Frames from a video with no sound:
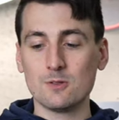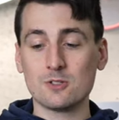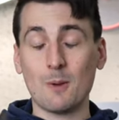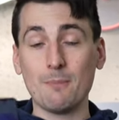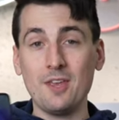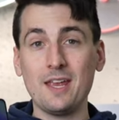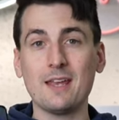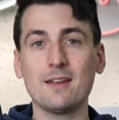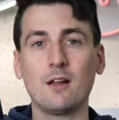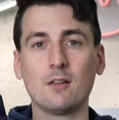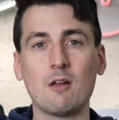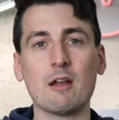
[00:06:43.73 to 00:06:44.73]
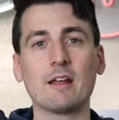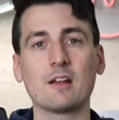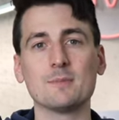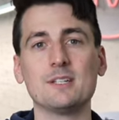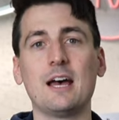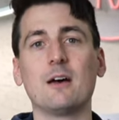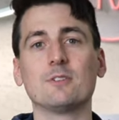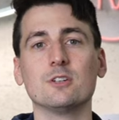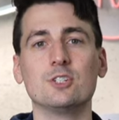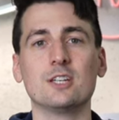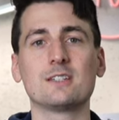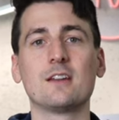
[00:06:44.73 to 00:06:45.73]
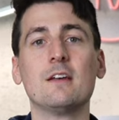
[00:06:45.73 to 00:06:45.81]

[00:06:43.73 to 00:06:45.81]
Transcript: So I'm thinking a lot of that comes down to just